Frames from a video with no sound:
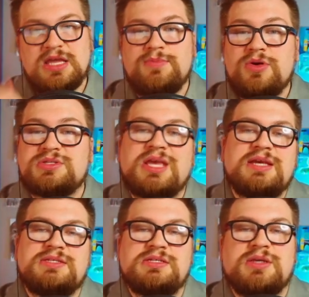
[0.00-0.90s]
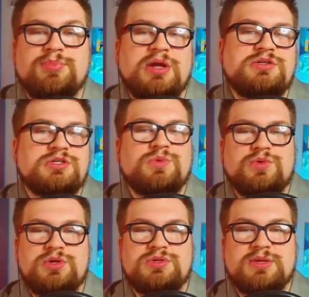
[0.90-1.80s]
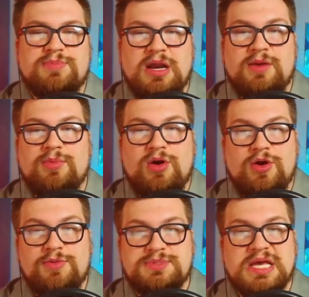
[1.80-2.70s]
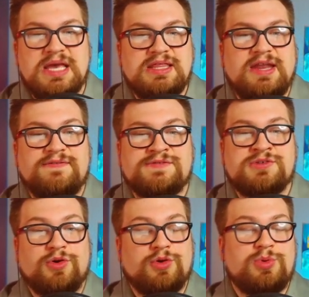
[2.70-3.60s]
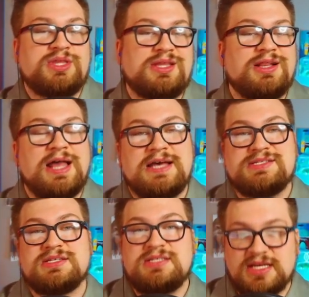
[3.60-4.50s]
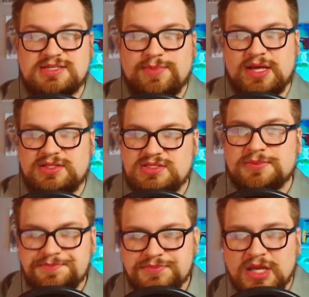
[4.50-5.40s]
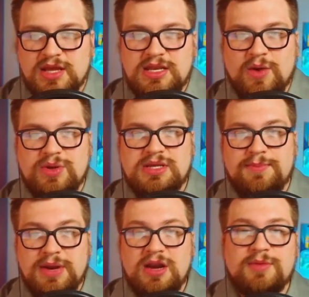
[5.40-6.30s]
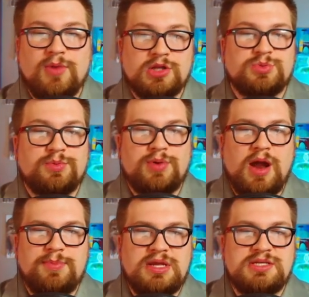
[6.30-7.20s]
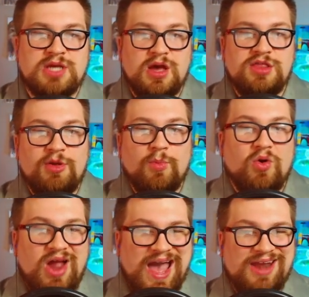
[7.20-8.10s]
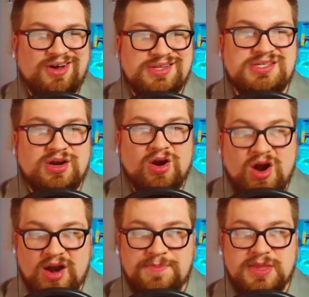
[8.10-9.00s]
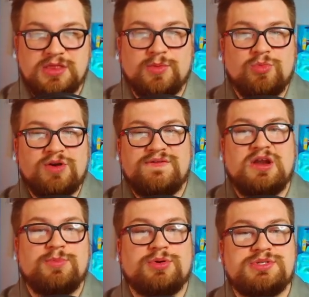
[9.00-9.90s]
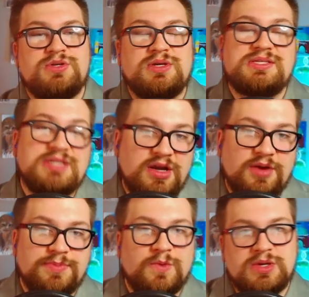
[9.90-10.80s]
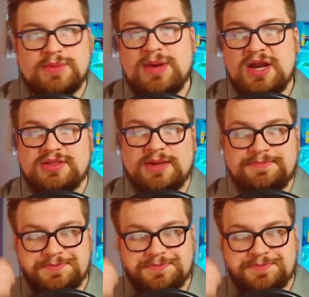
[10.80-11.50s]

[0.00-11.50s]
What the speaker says: most cases, appraisers will use comparable homes that have sold within the last 6 months. Now, when comparing multiple properties, the more add-ons there are, the more variables to consider when comparing them.